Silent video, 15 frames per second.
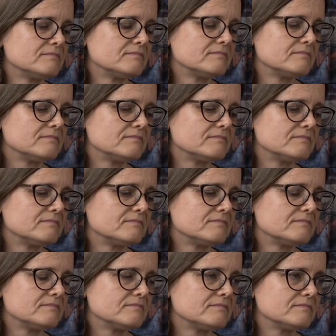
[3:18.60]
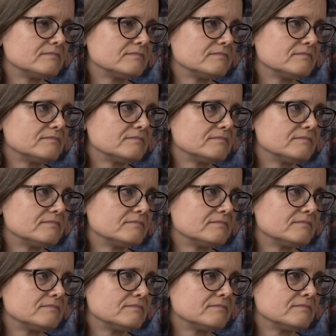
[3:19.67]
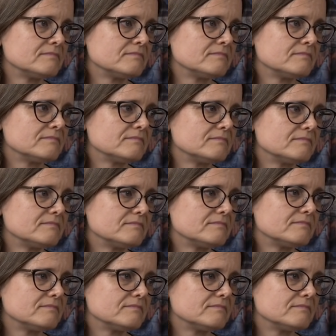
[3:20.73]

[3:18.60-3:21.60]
(not speaking)